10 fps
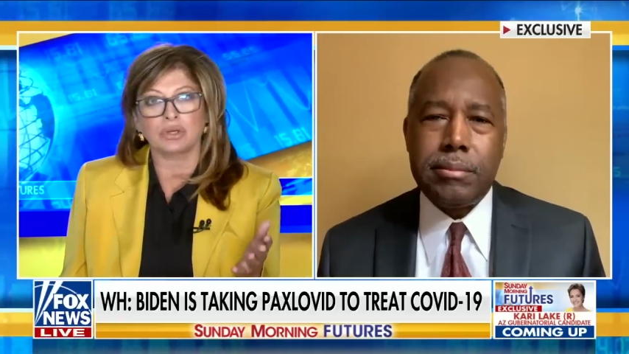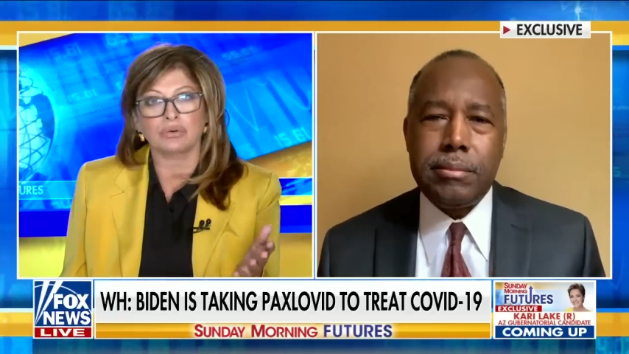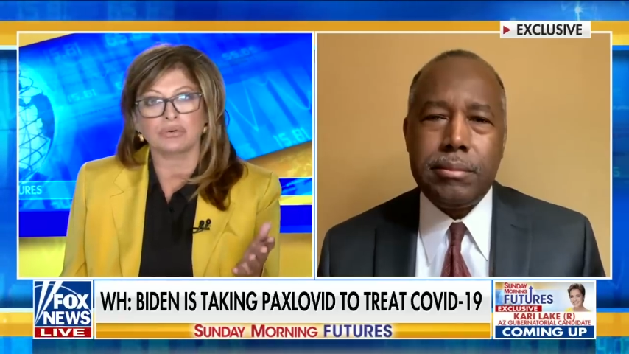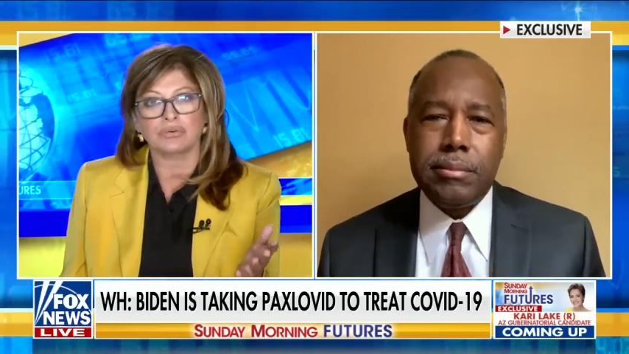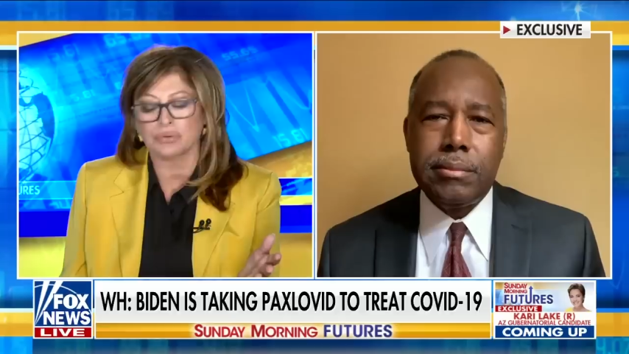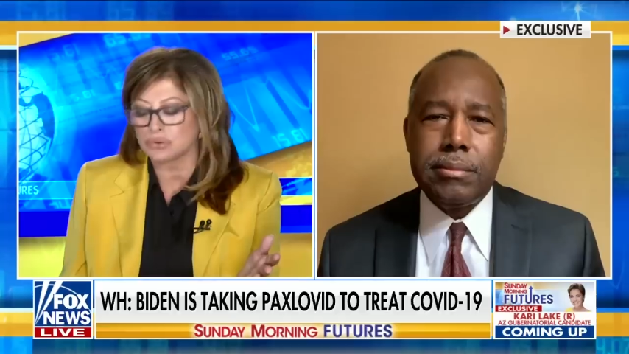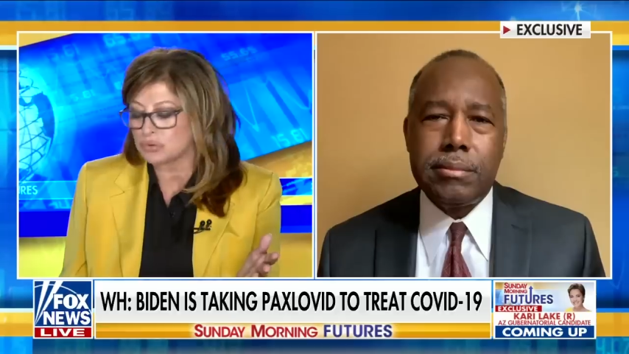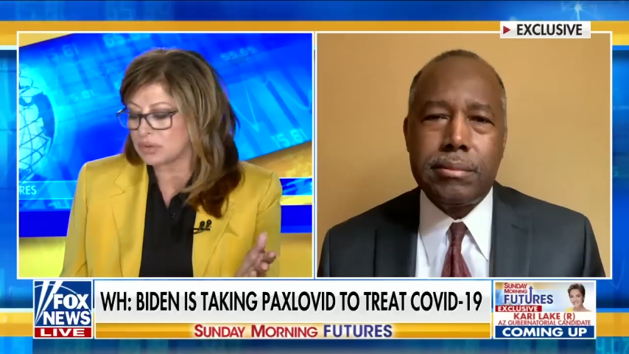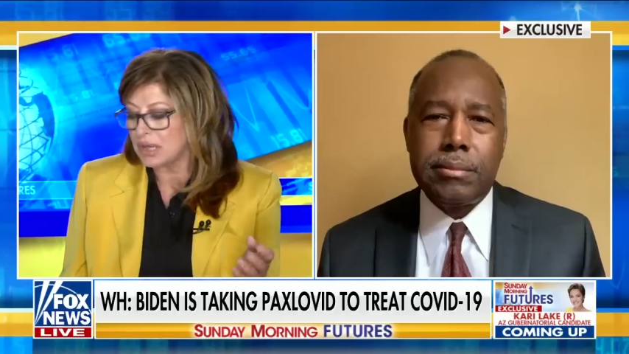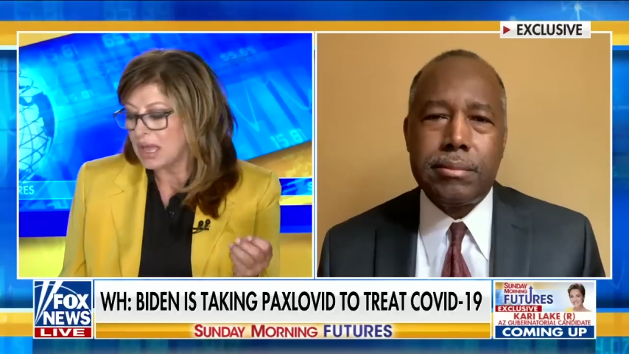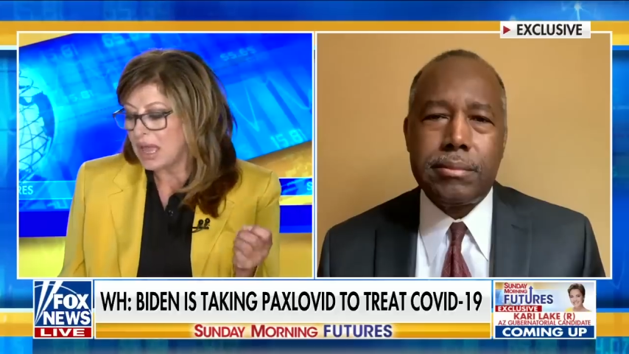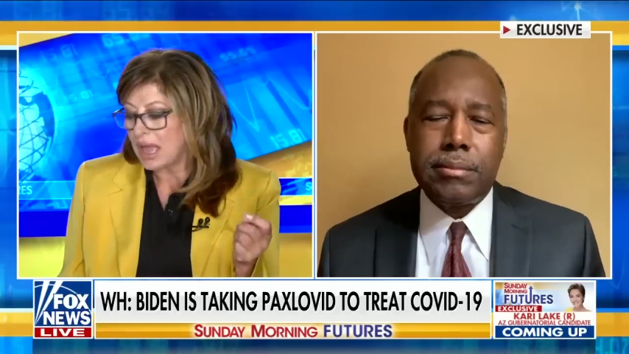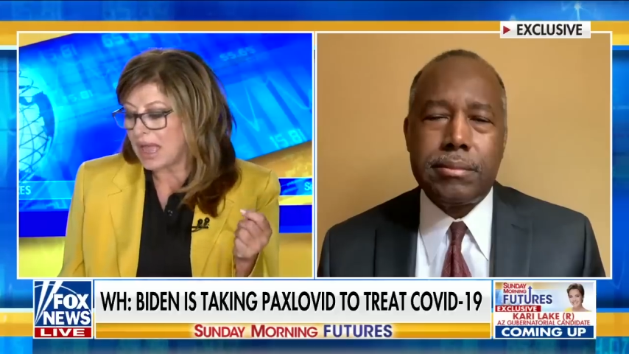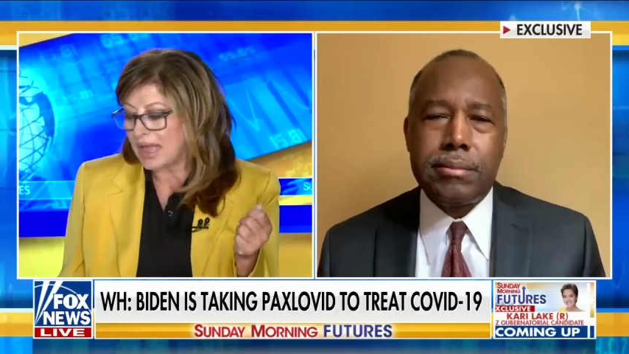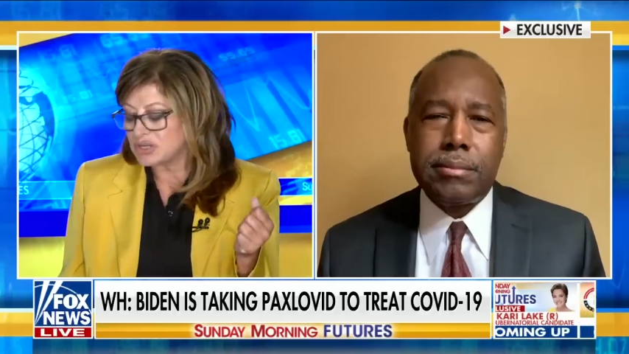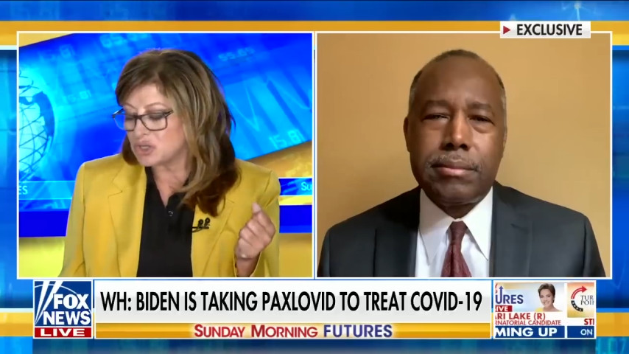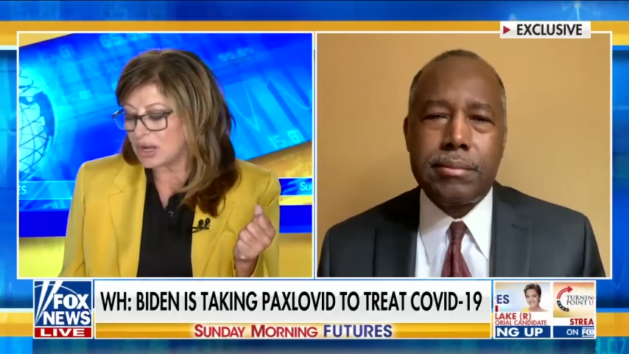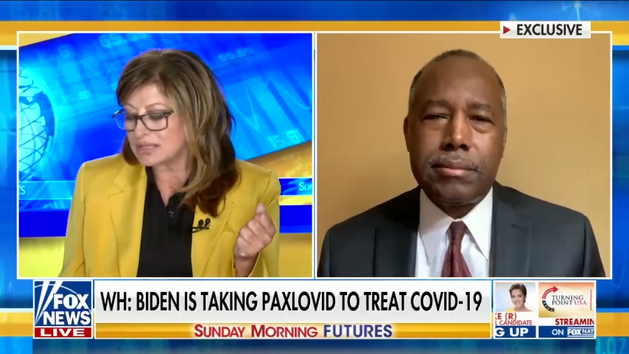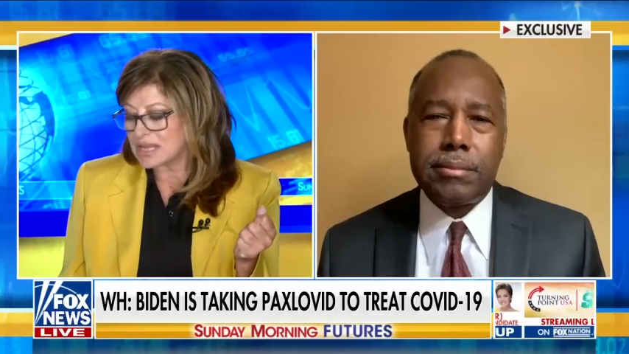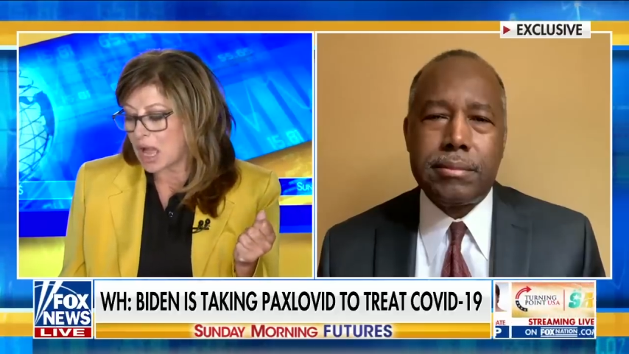Speaker 1: neurosurgery at
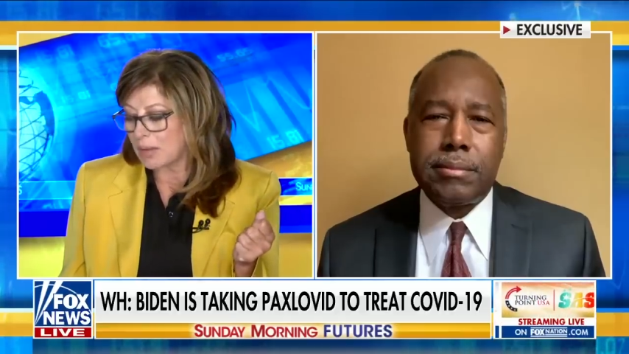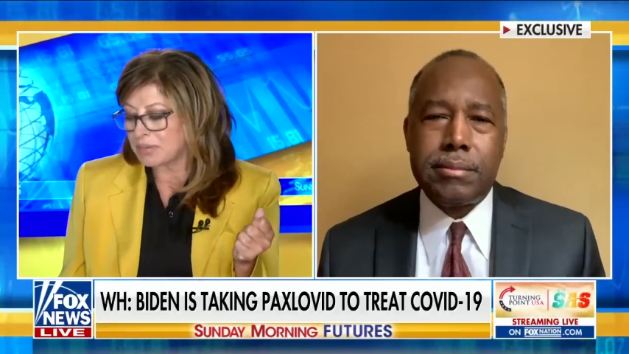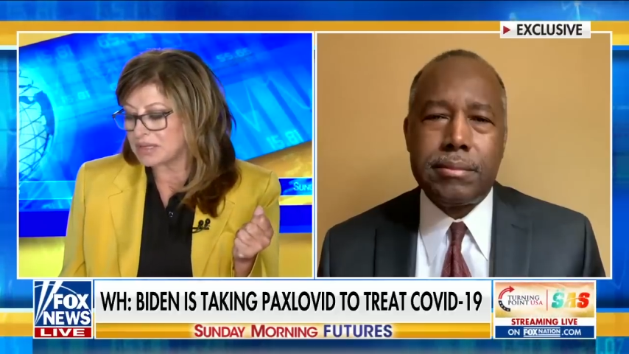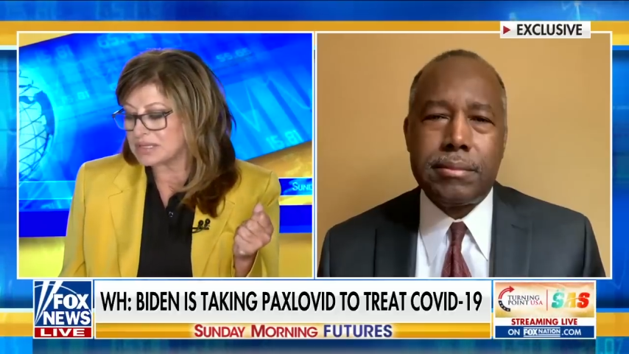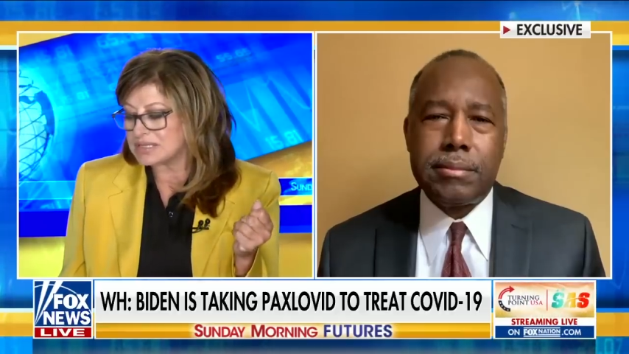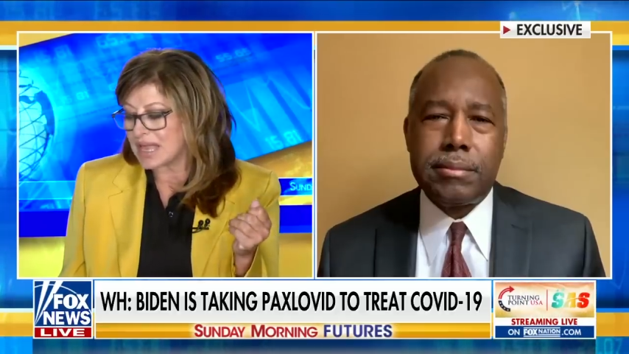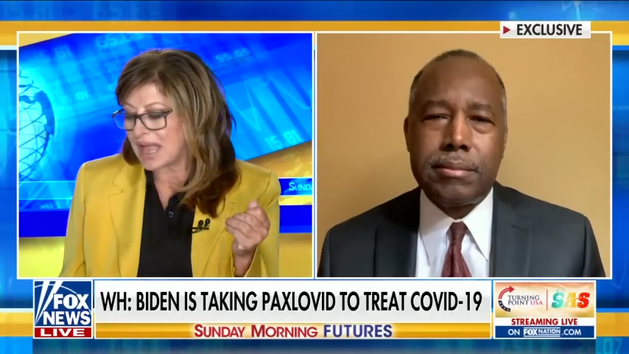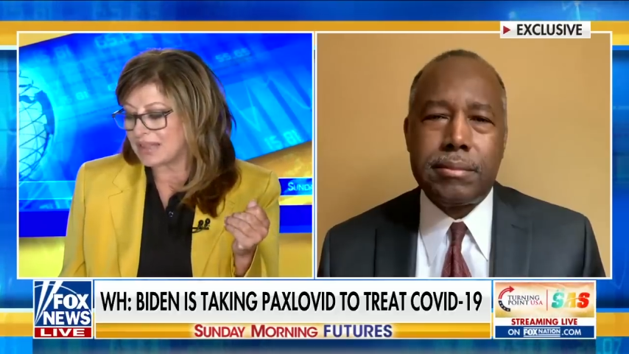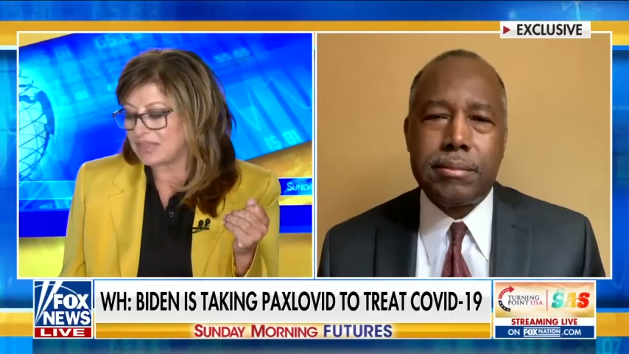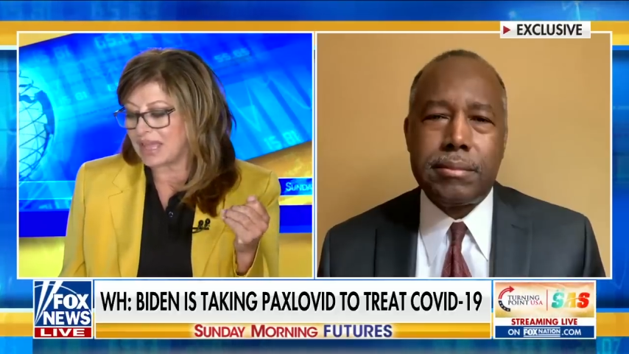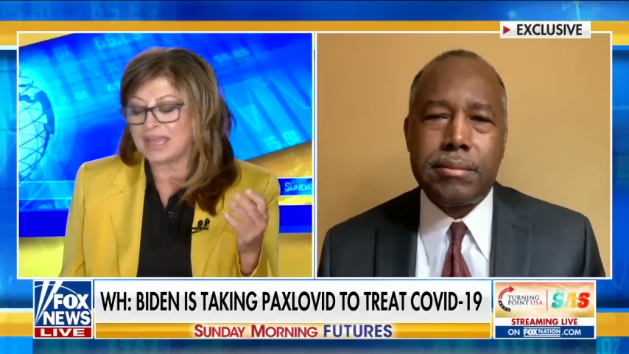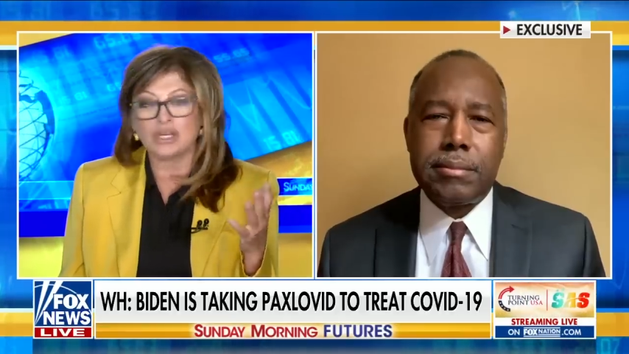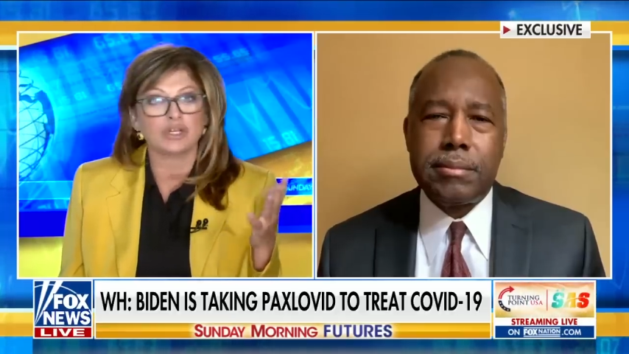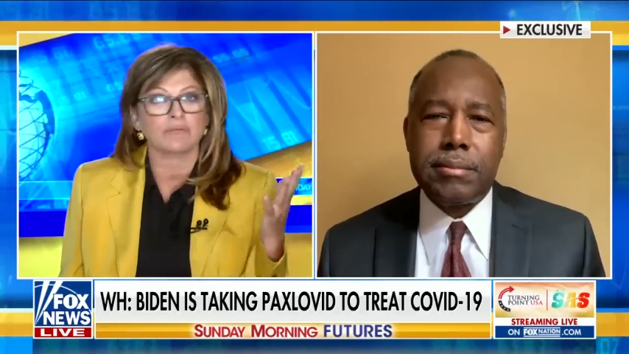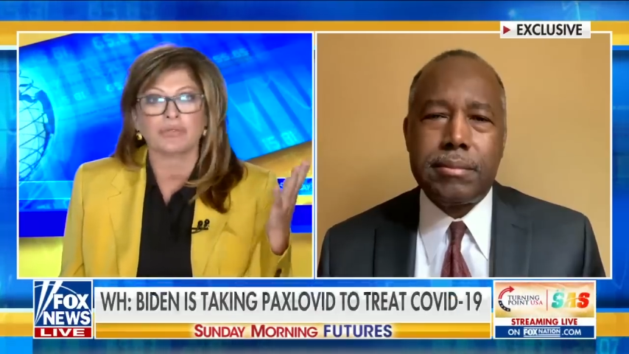Johns Hopkins at the age of